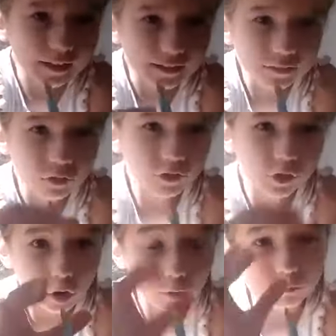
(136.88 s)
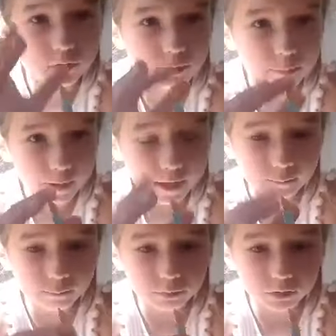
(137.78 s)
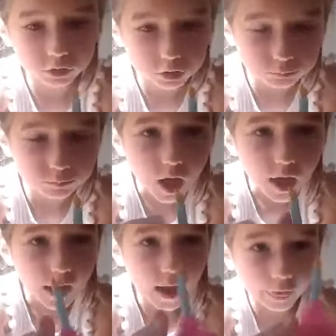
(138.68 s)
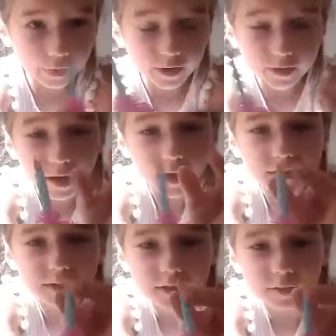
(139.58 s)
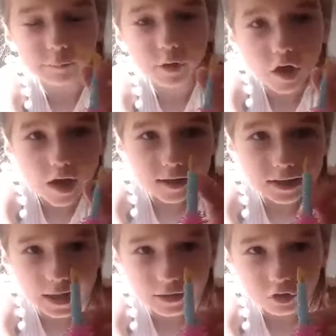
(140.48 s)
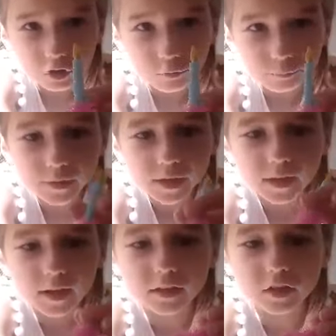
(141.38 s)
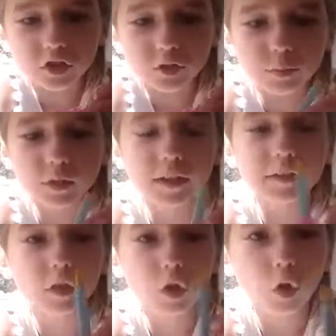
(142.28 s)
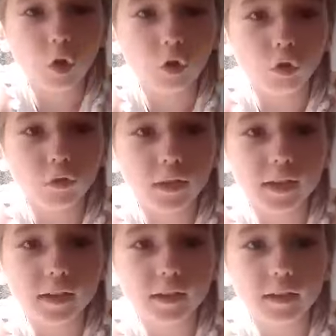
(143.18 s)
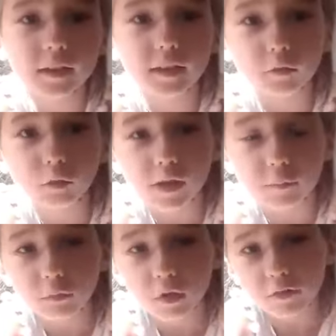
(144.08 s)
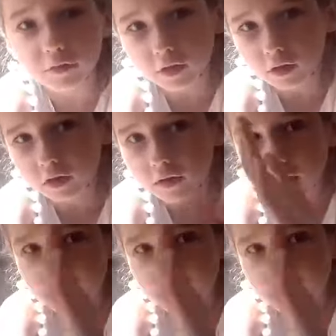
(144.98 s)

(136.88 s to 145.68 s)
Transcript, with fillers: icing on the top with pink bunchems and then you can put a candle and you just put it in the hole in one of the